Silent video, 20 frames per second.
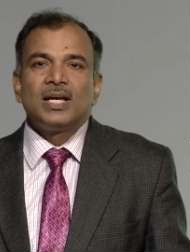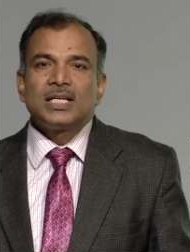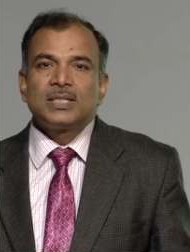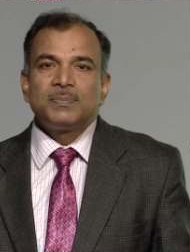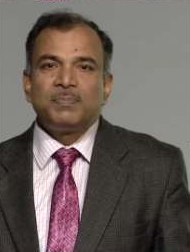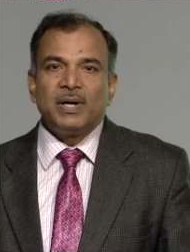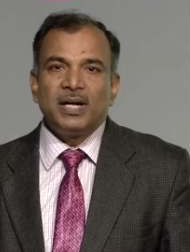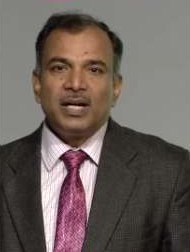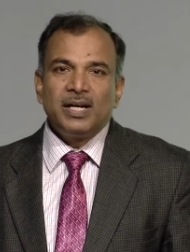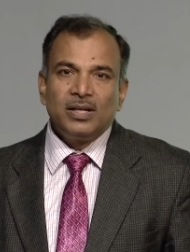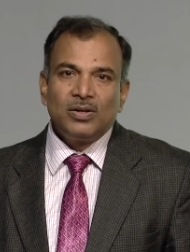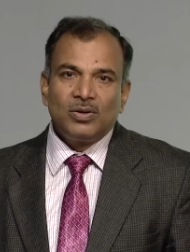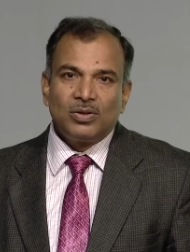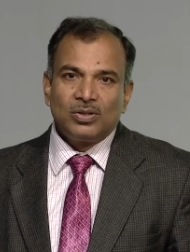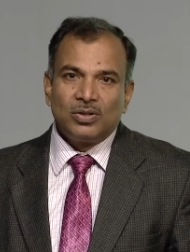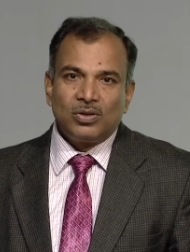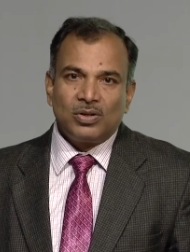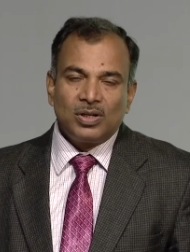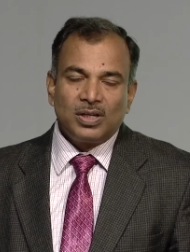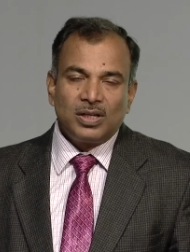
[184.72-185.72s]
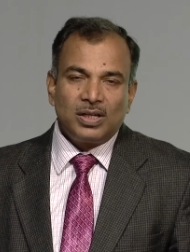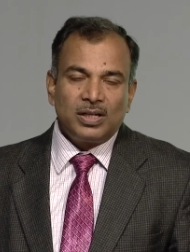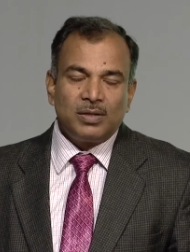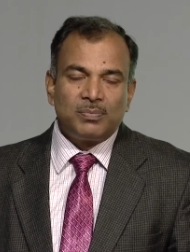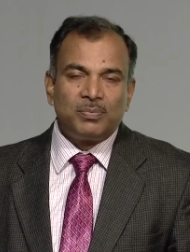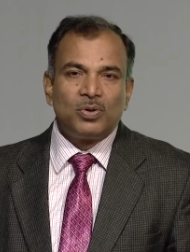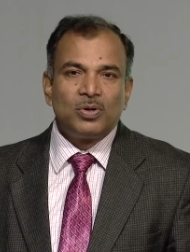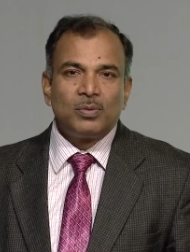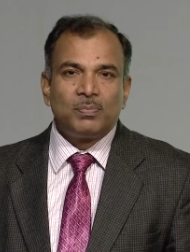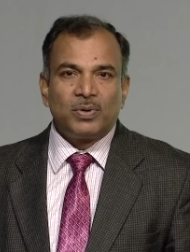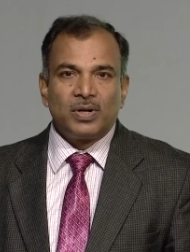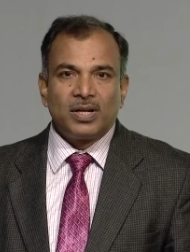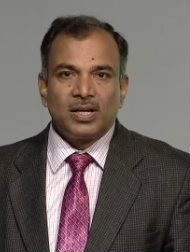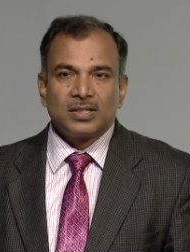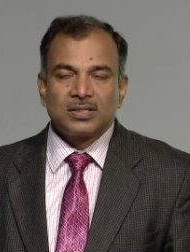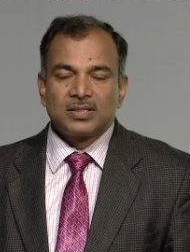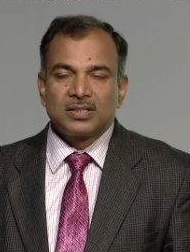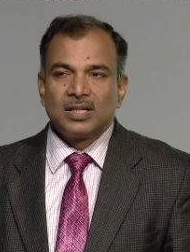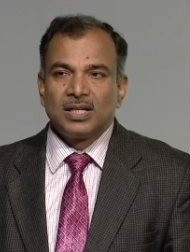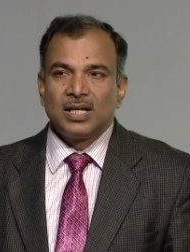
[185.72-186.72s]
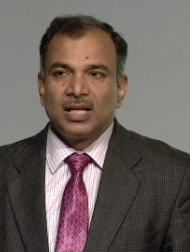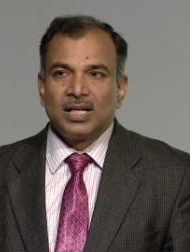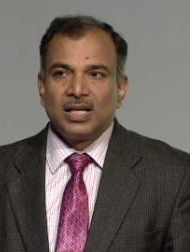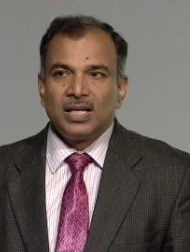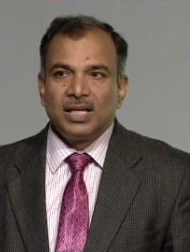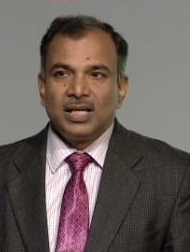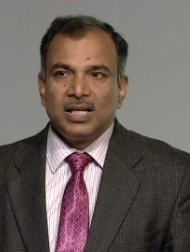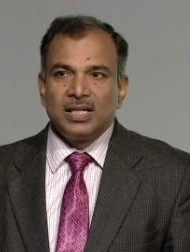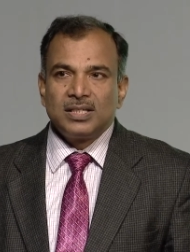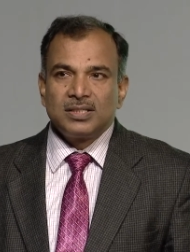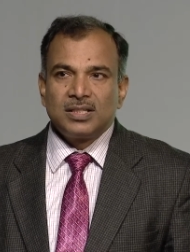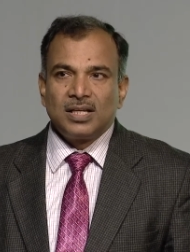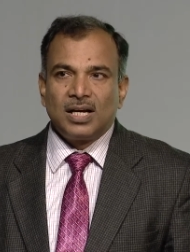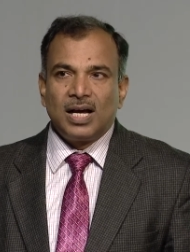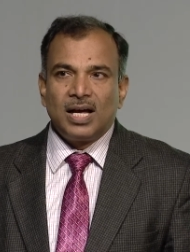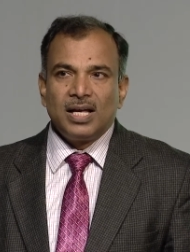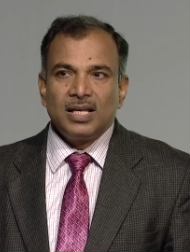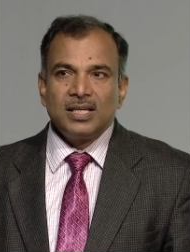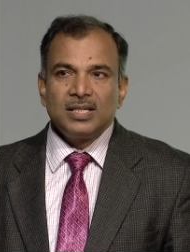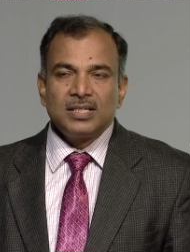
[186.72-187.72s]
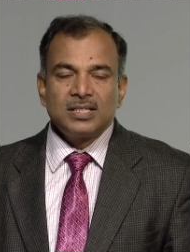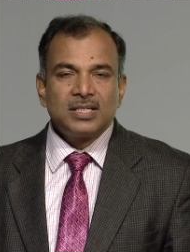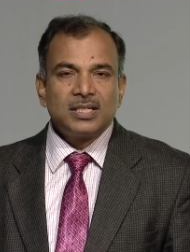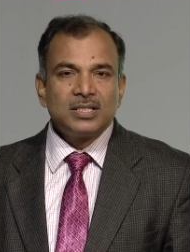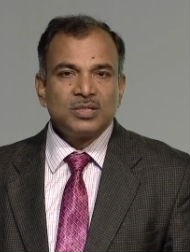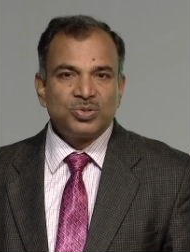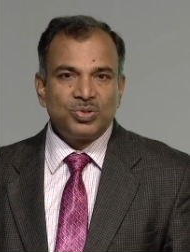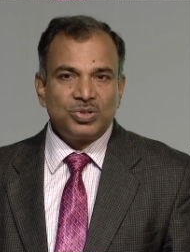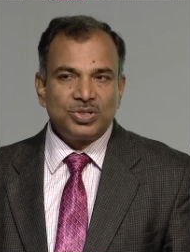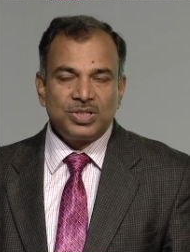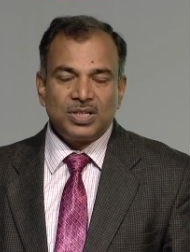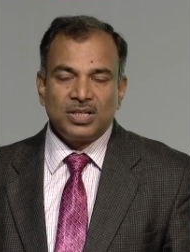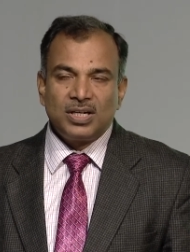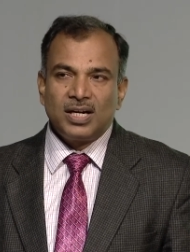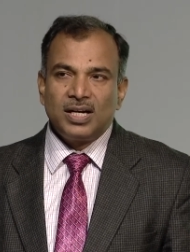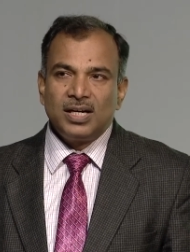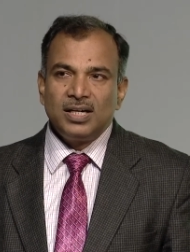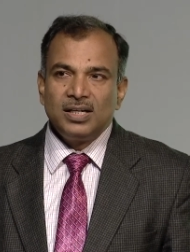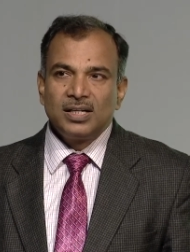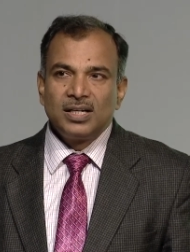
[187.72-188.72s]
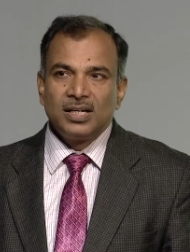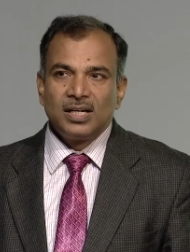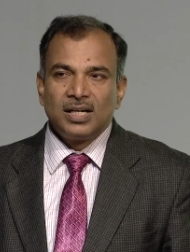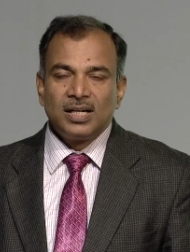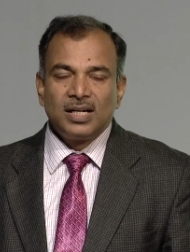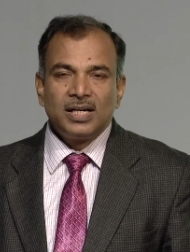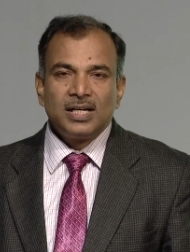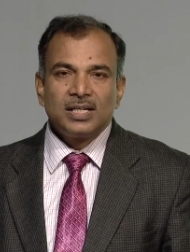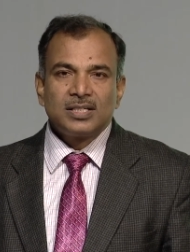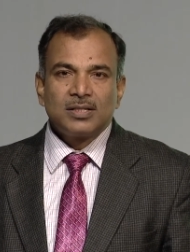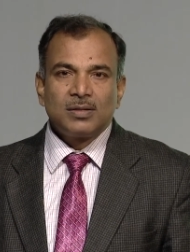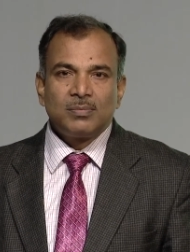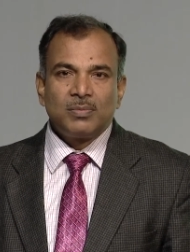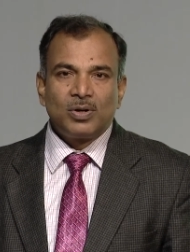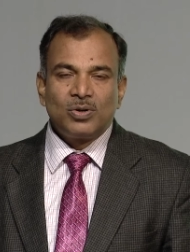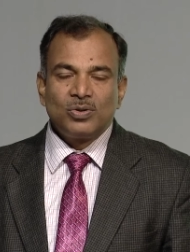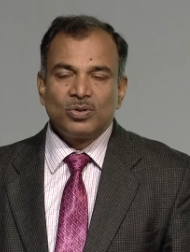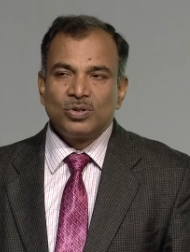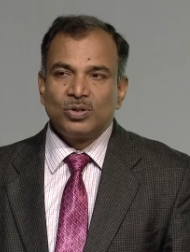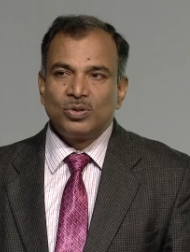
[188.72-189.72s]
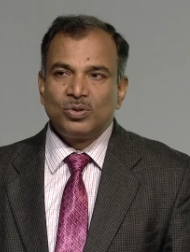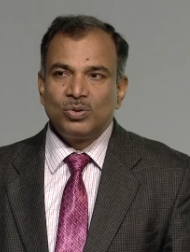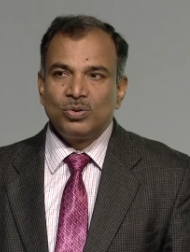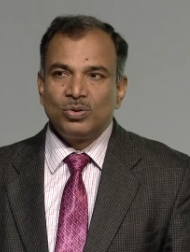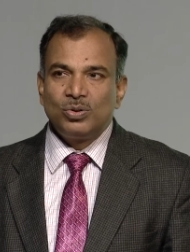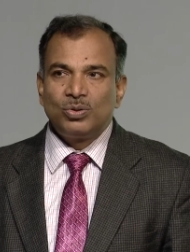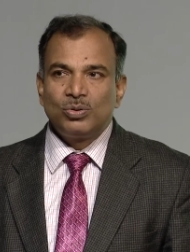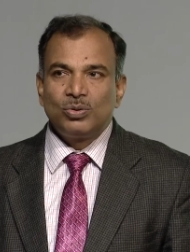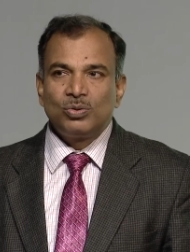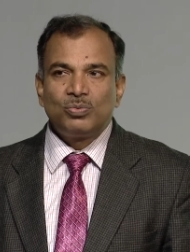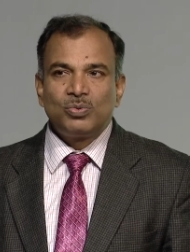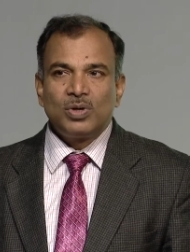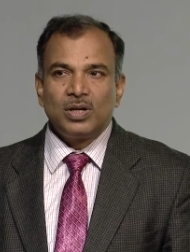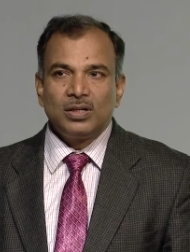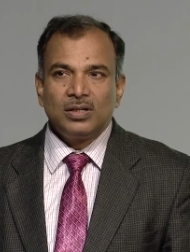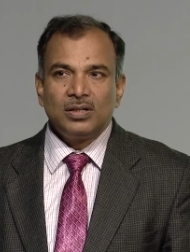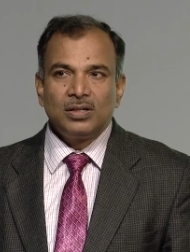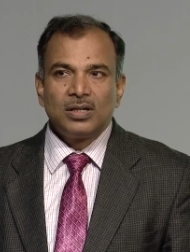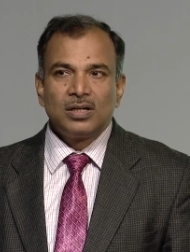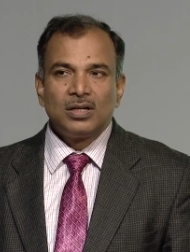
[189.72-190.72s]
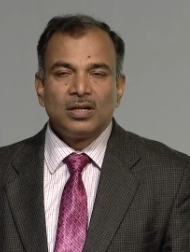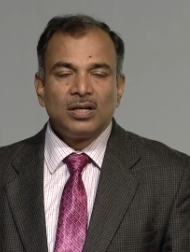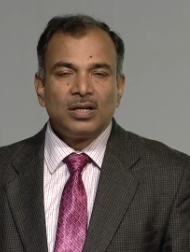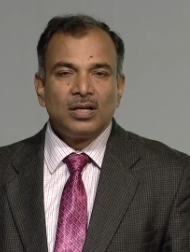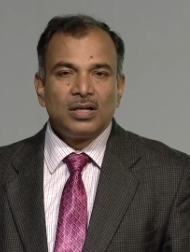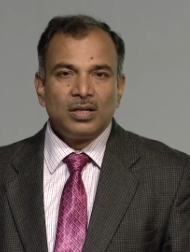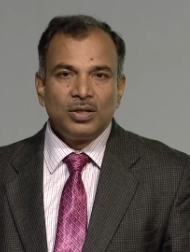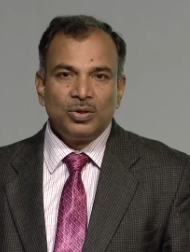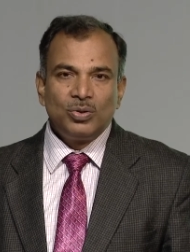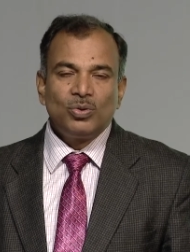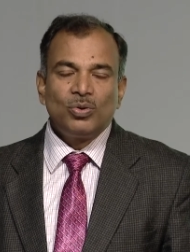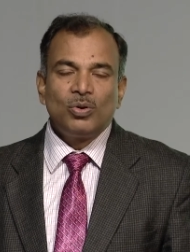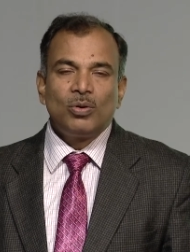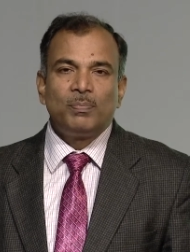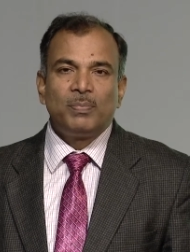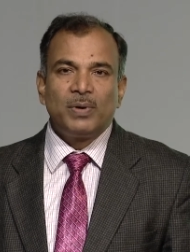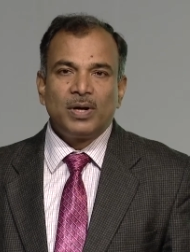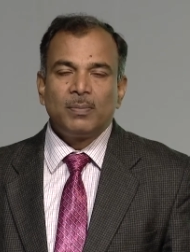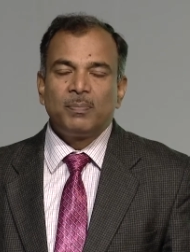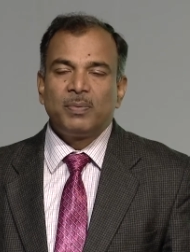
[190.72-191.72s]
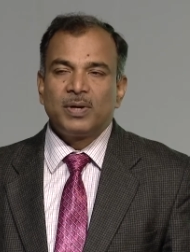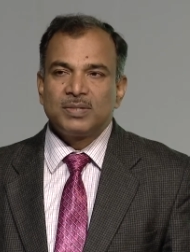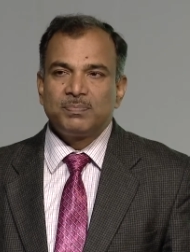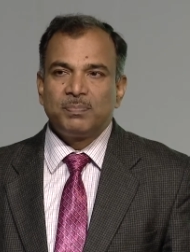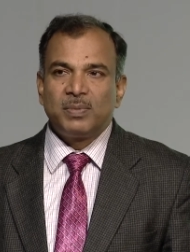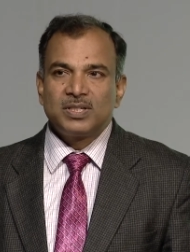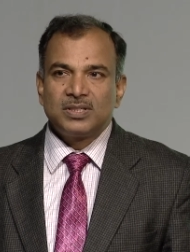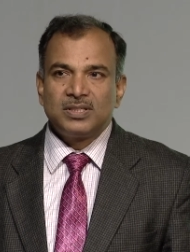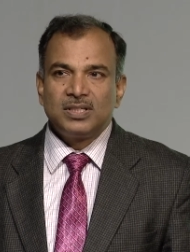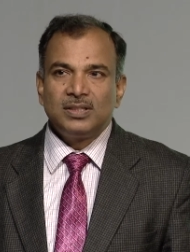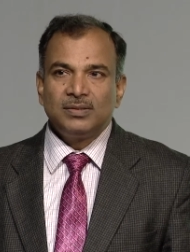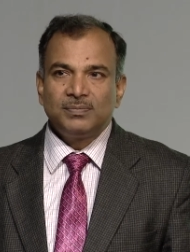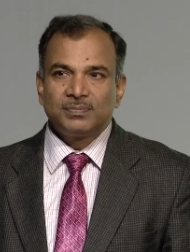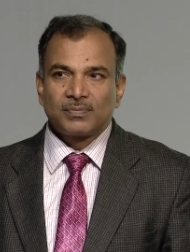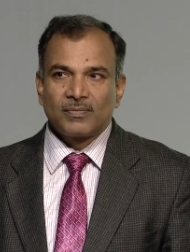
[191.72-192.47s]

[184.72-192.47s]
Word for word: spending on the organic food products is the highest in Switzerland. It's about 2 to 1 euro per, per person.